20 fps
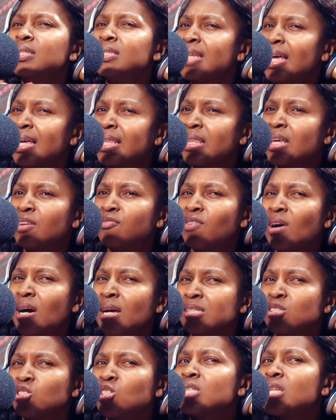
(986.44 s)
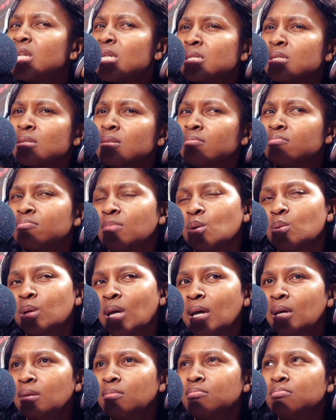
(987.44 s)
Take the advice. Just listen.
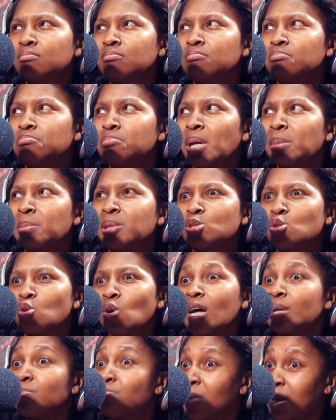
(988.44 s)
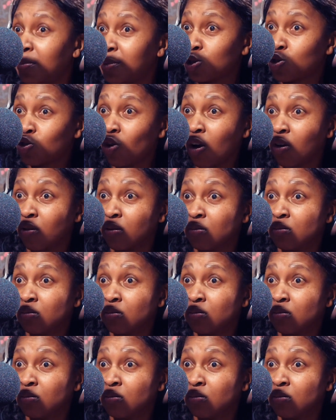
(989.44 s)
Okay. Maybe it's right. Maybe it's wrong.